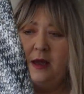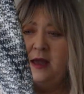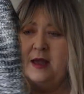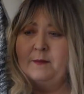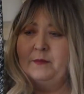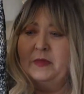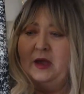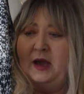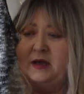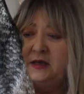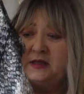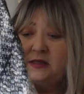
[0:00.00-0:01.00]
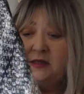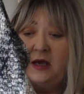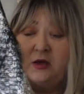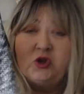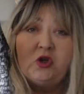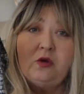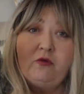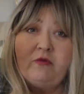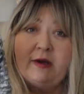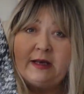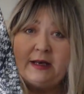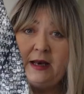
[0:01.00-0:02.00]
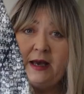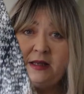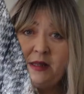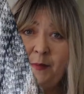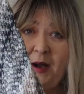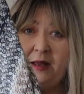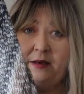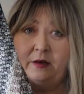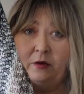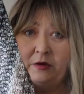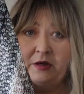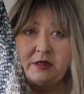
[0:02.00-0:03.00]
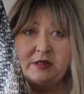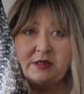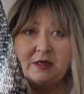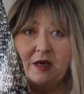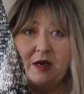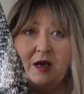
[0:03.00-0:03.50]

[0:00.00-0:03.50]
Um, and it's, I do really like the pattern on it.